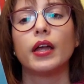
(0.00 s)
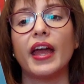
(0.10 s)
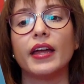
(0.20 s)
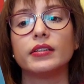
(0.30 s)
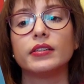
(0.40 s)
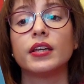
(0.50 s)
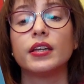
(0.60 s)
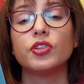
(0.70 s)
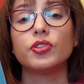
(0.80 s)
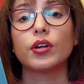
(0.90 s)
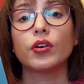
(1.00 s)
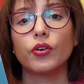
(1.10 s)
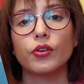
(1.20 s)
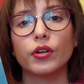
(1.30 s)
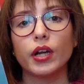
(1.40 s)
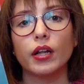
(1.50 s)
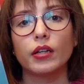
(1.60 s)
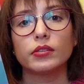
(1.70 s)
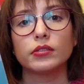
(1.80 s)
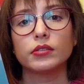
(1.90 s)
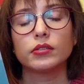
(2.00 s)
and he is a colonel